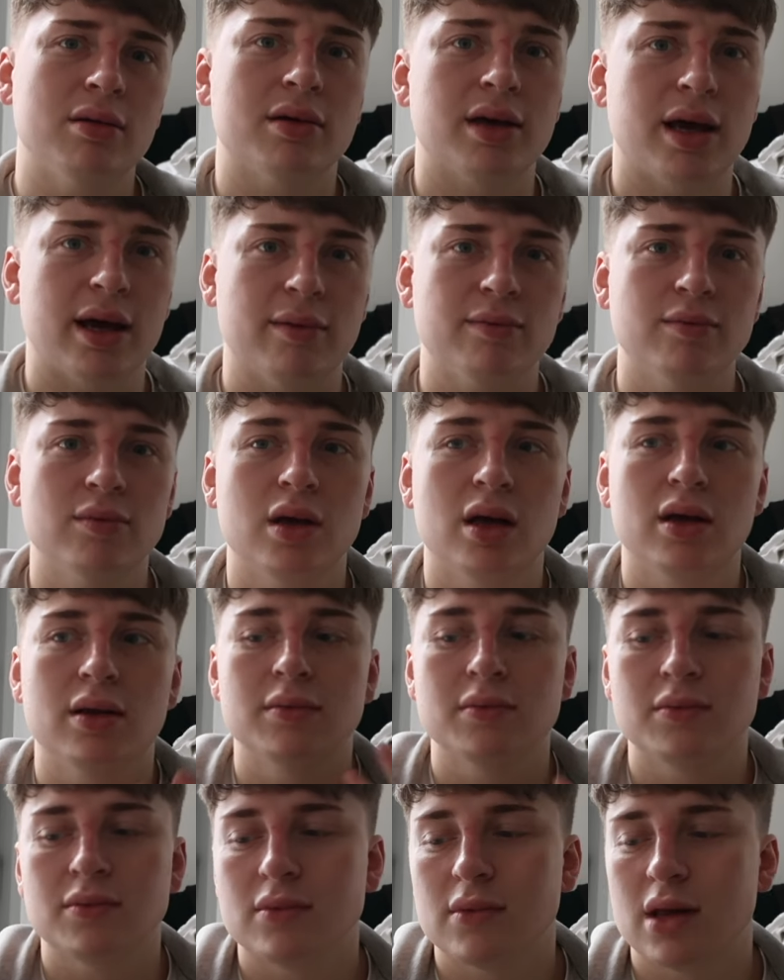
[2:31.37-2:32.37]
Yeah,
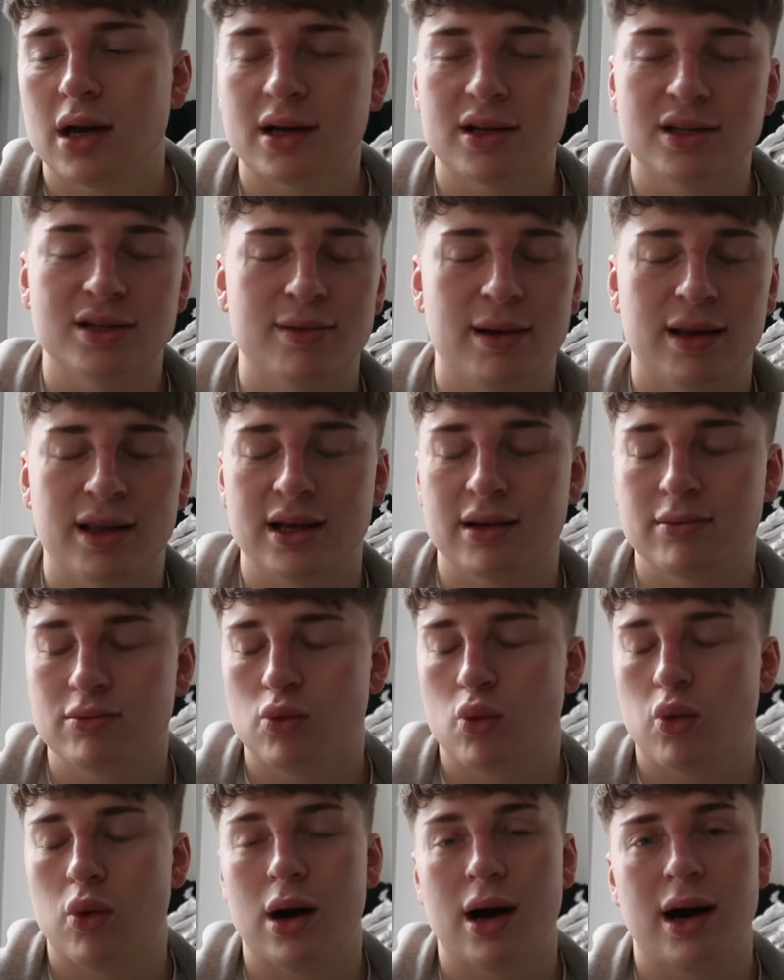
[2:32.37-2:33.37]
I can smell that.
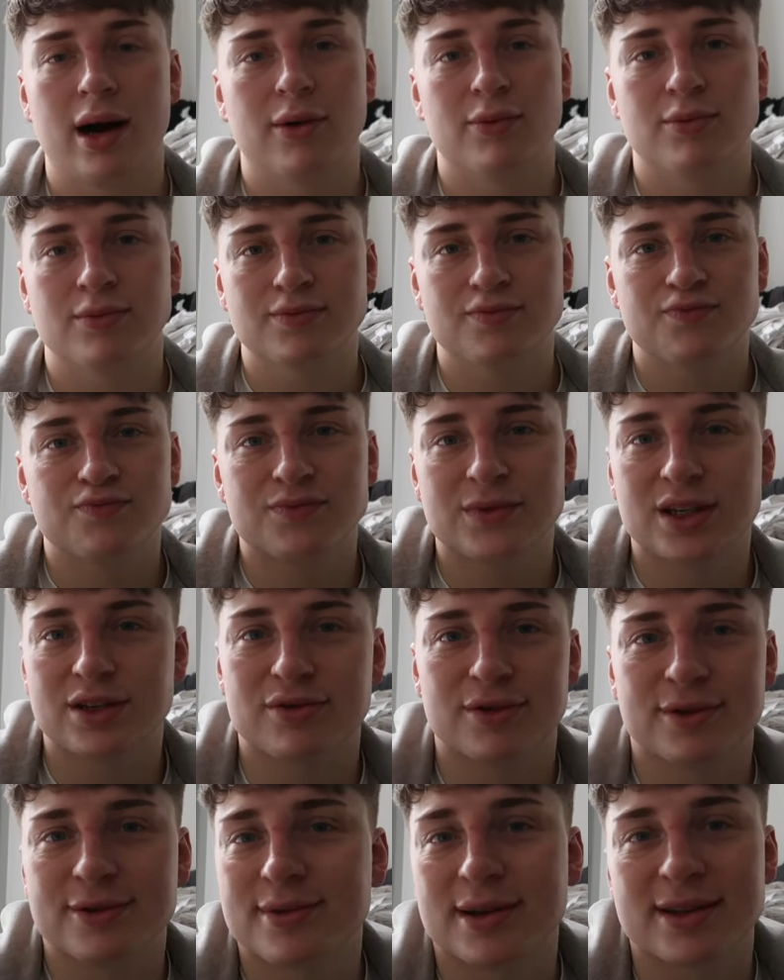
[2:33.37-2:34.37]
Wow,
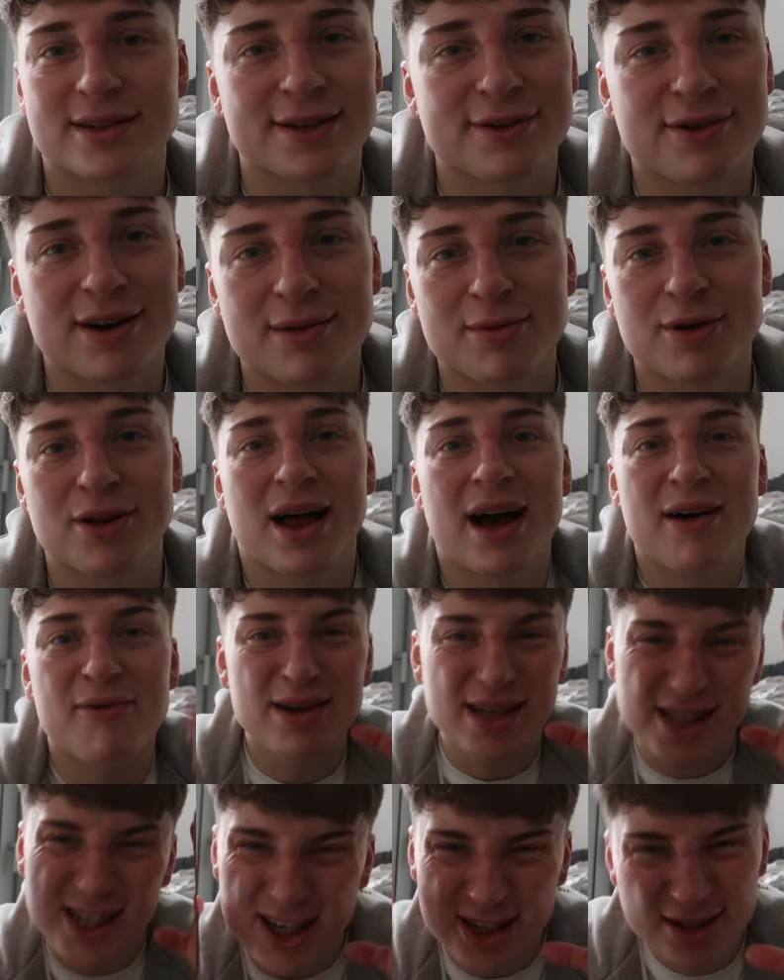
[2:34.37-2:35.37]
this room smells incredible. I
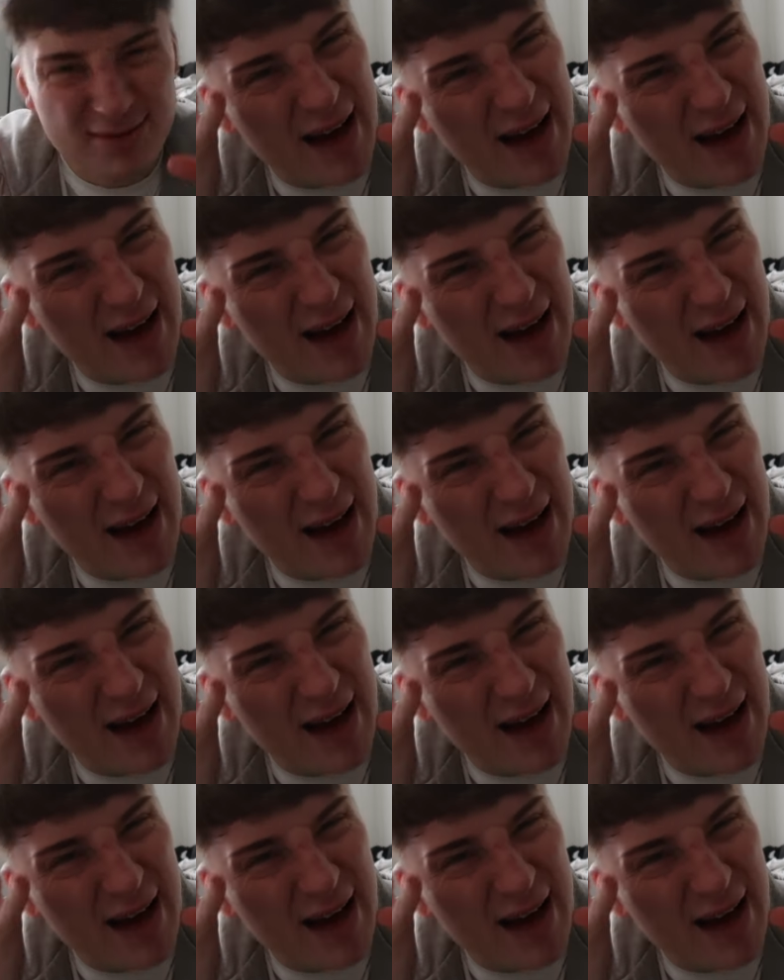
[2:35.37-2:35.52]
wish it could